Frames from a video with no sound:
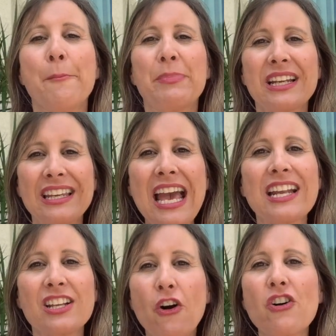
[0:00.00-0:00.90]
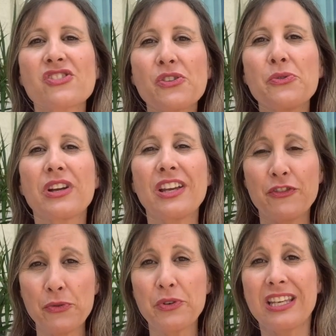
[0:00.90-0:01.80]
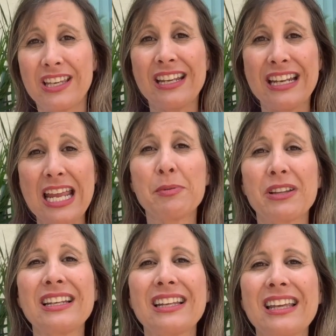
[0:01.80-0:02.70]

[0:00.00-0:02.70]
But again, it also, if you enable it,